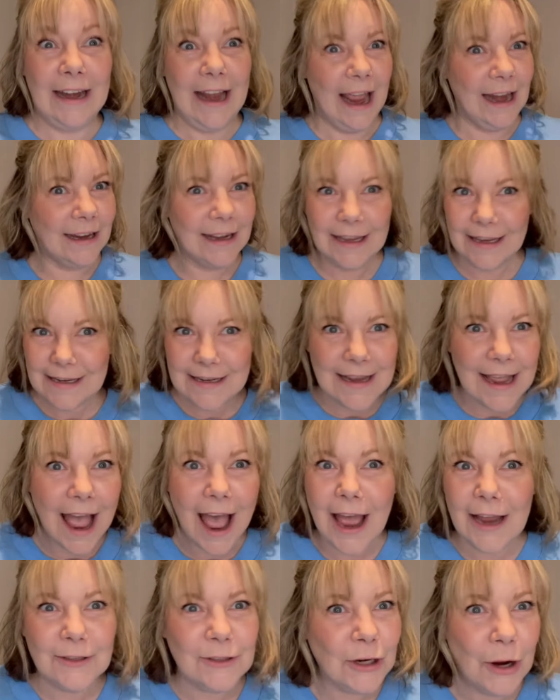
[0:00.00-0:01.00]
Any
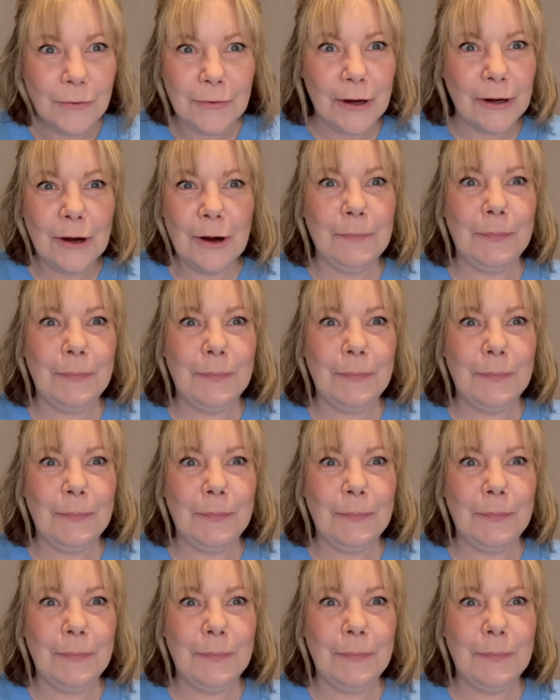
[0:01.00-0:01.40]
uh, donut or